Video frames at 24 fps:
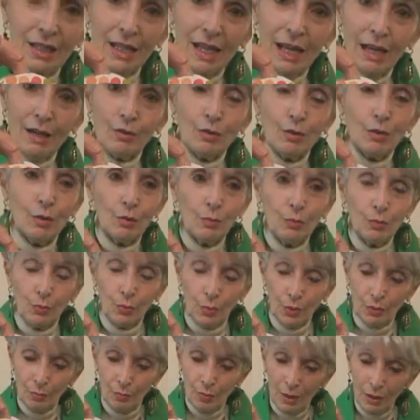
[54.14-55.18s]
it out
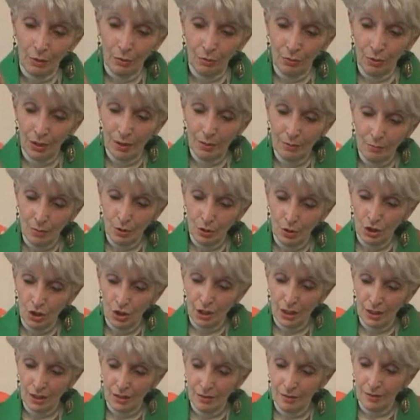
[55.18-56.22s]
with my CRICUT
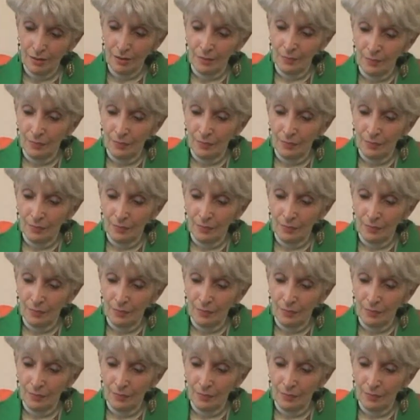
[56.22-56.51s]
machine,